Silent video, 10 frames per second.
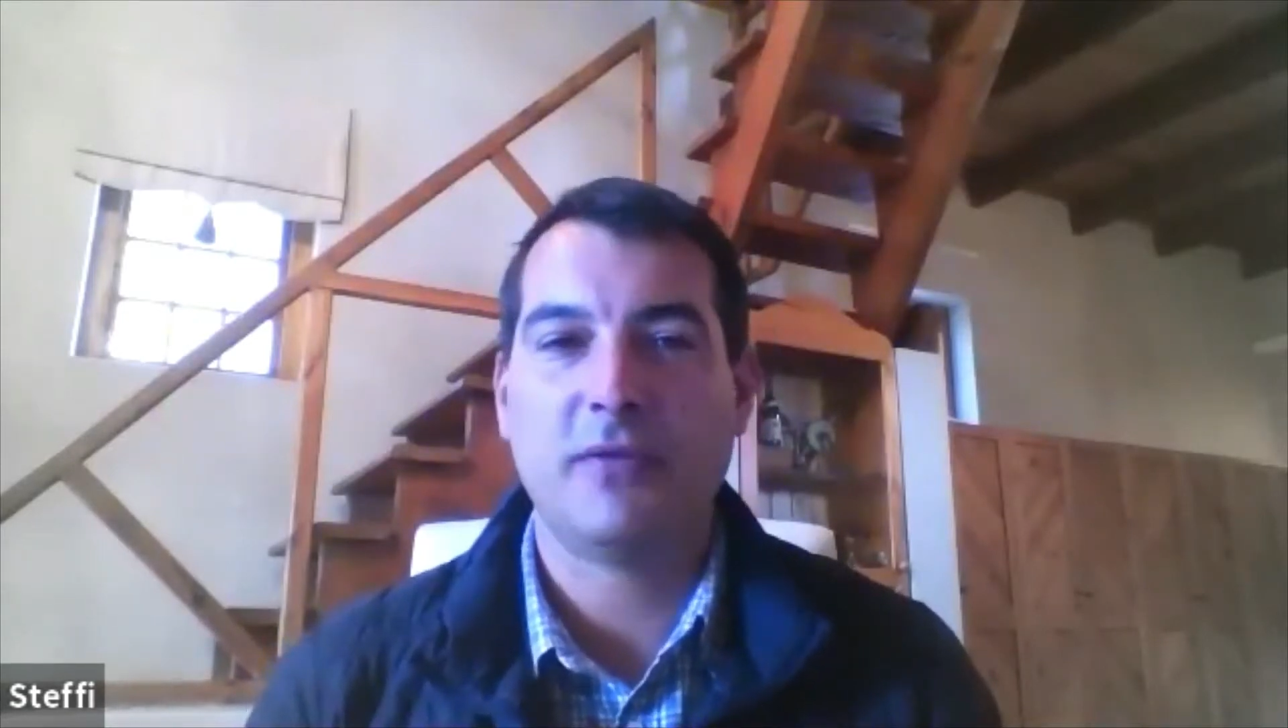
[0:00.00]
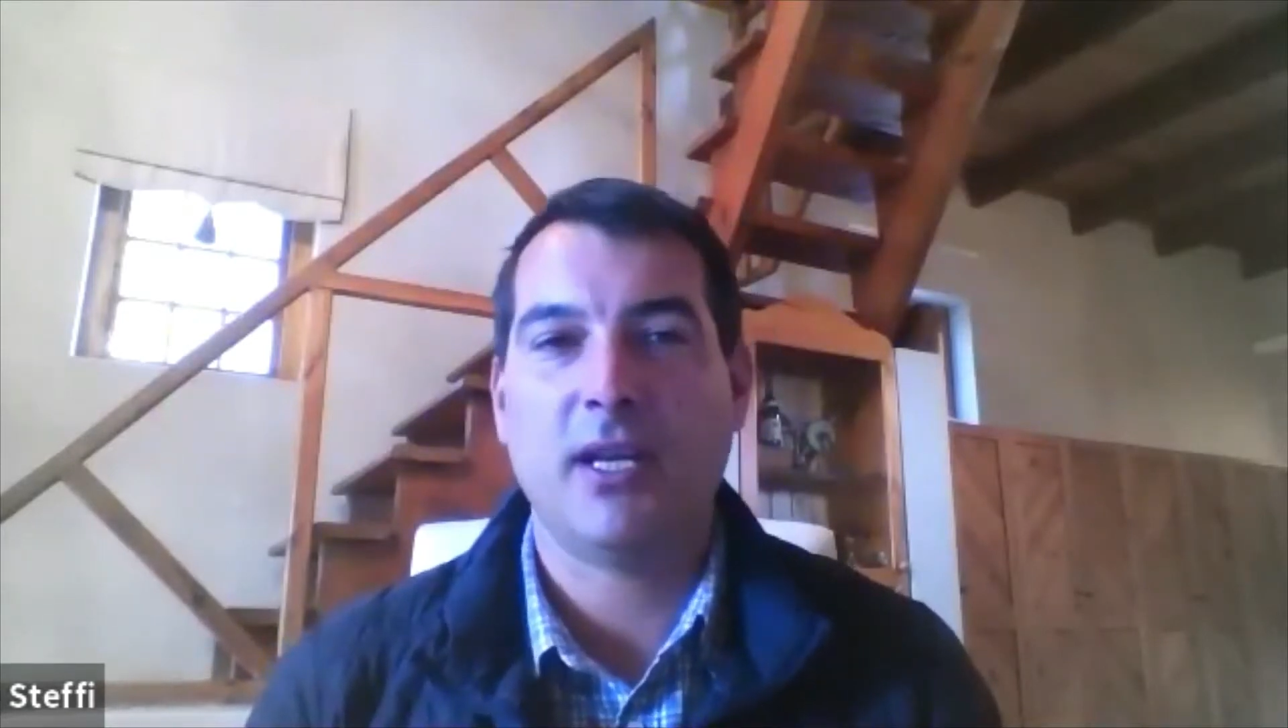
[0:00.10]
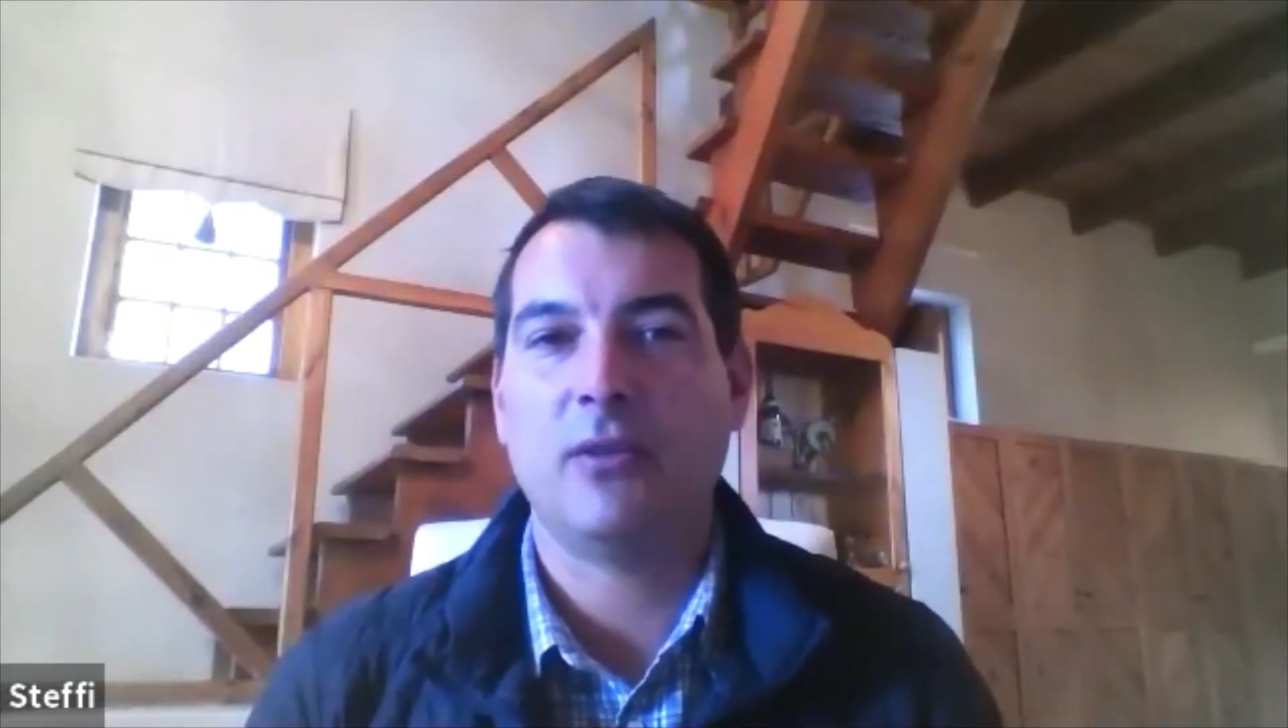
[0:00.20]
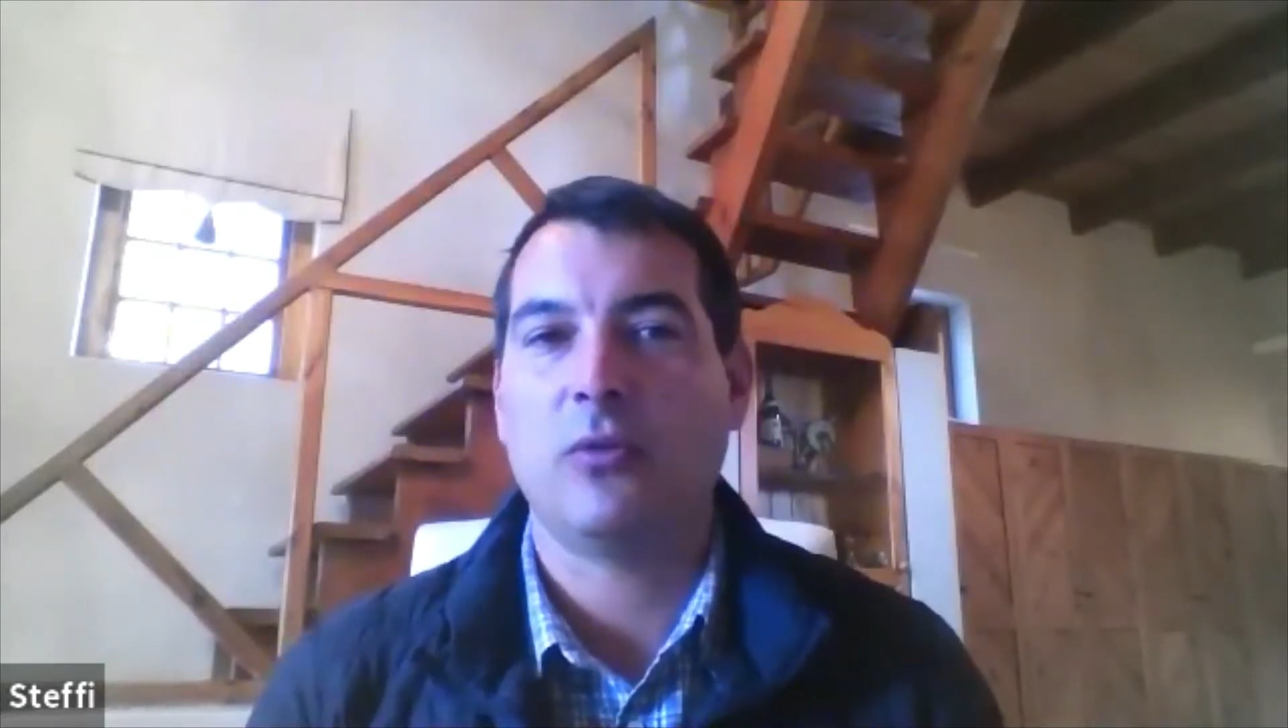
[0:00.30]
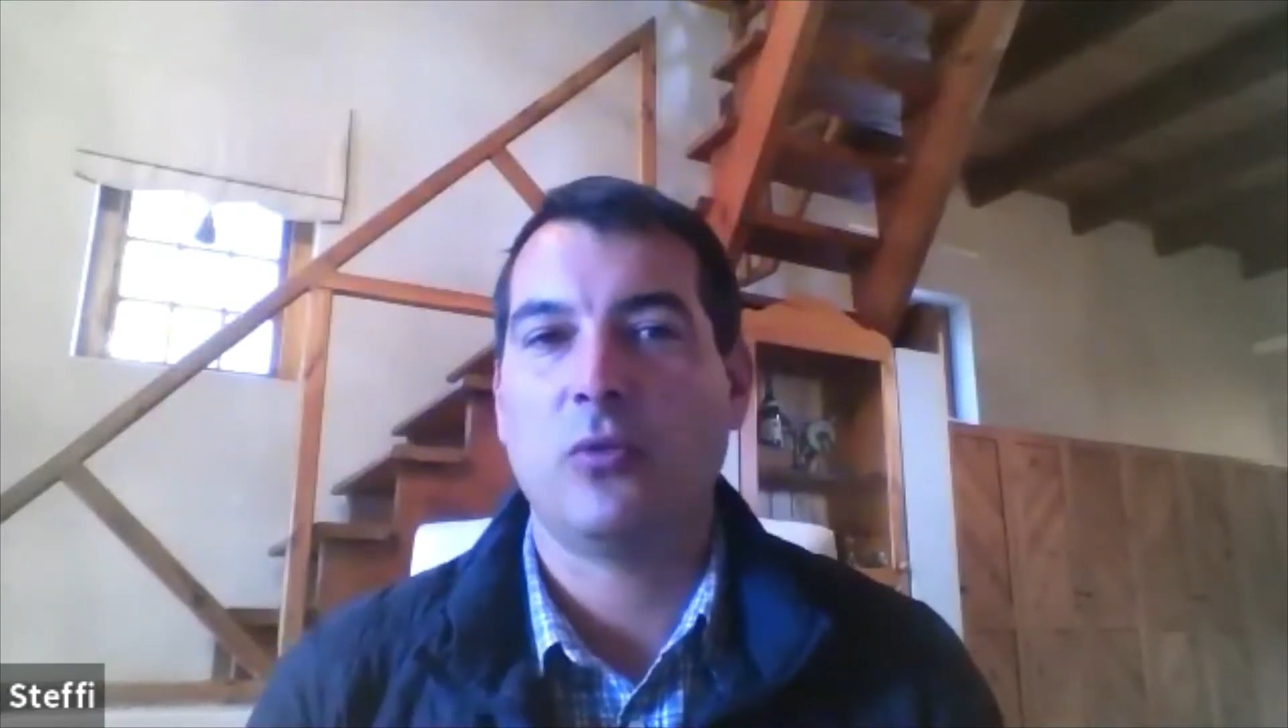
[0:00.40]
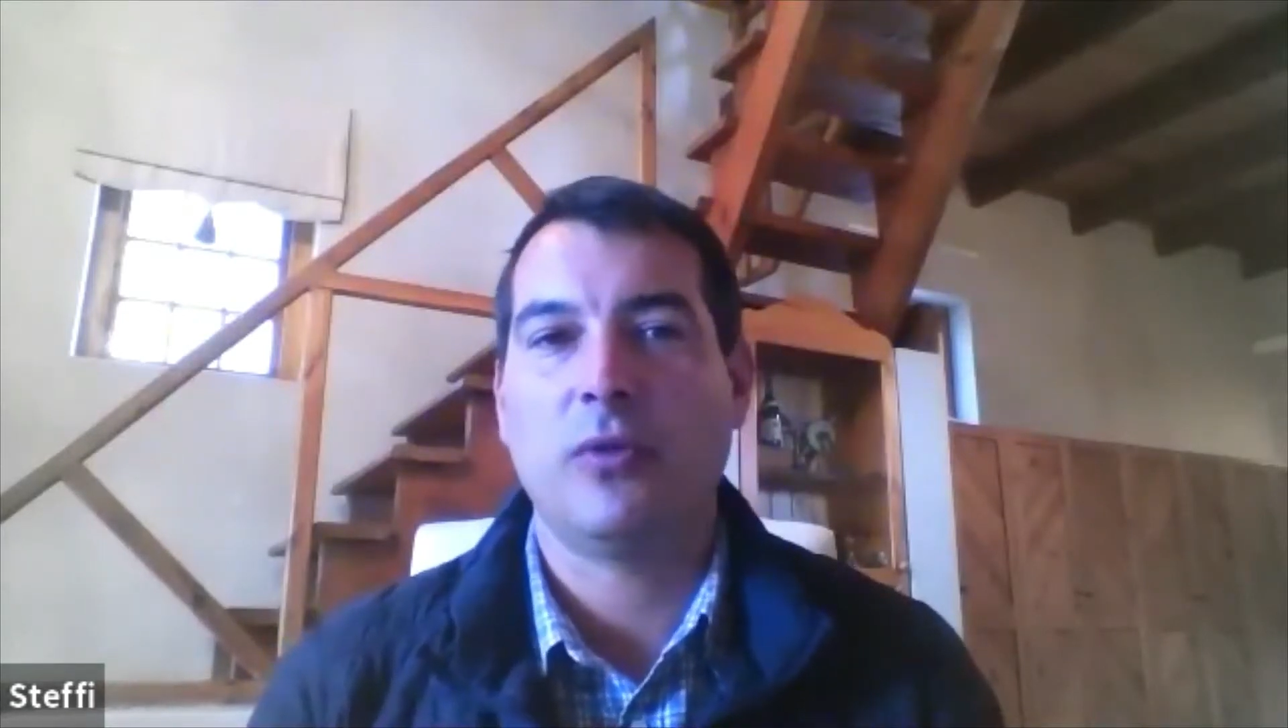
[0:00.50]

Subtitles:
at all